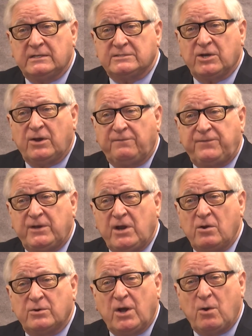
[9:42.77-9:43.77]
so if you
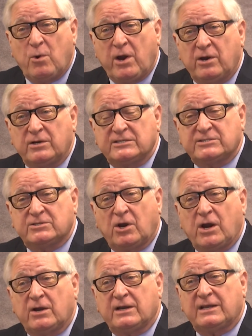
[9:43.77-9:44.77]
don't know where to
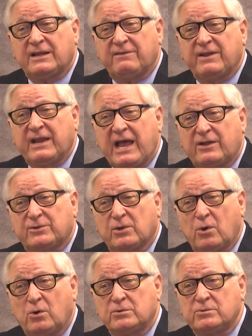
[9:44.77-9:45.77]
start living out the
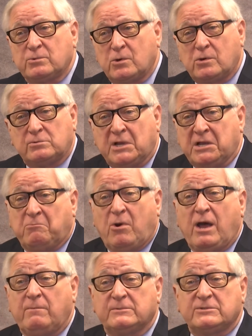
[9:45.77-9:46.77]
golden rule,
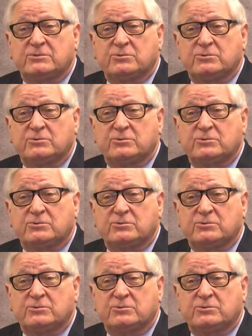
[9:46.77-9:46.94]
well,